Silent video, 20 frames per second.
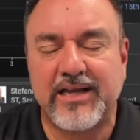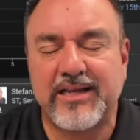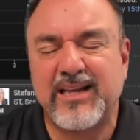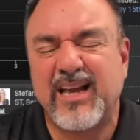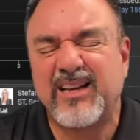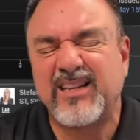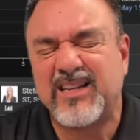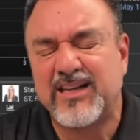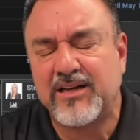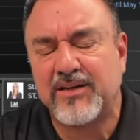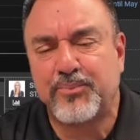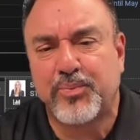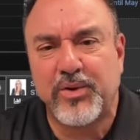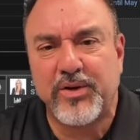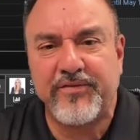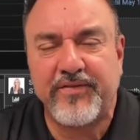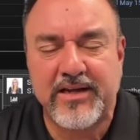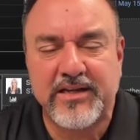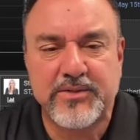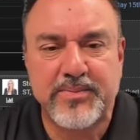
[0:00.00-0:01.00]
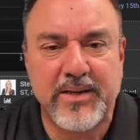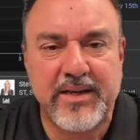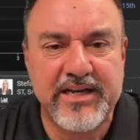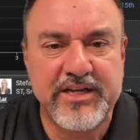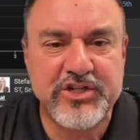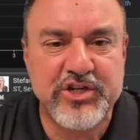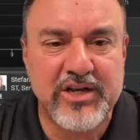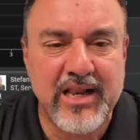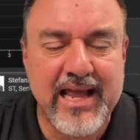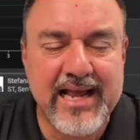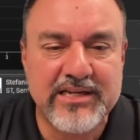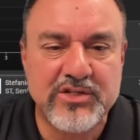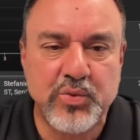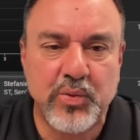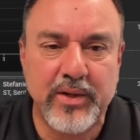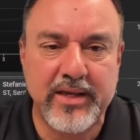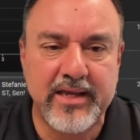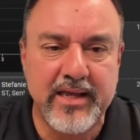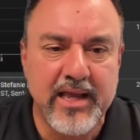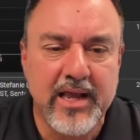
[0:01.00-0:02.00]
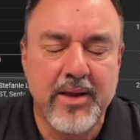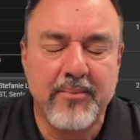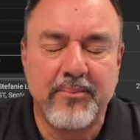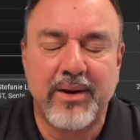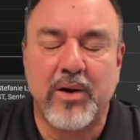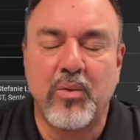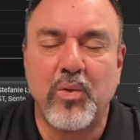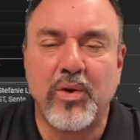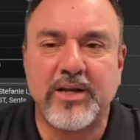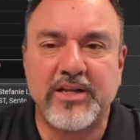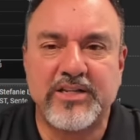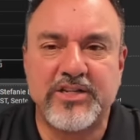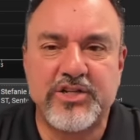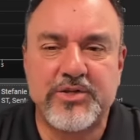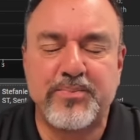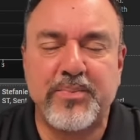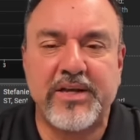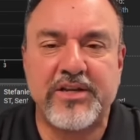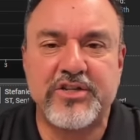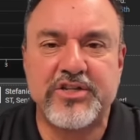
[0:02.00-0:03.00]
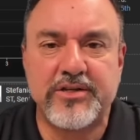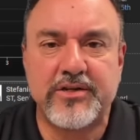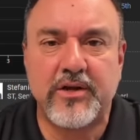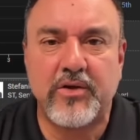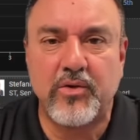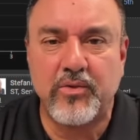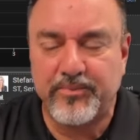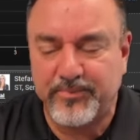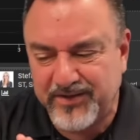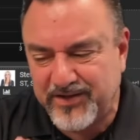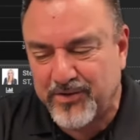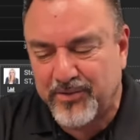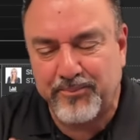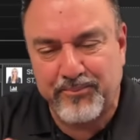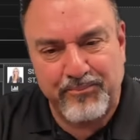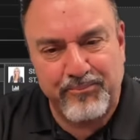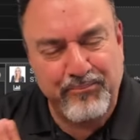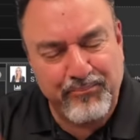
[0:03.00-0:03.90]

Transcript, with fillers: I, I did a brief explanation last week, but I want to just pigeonhole, you know,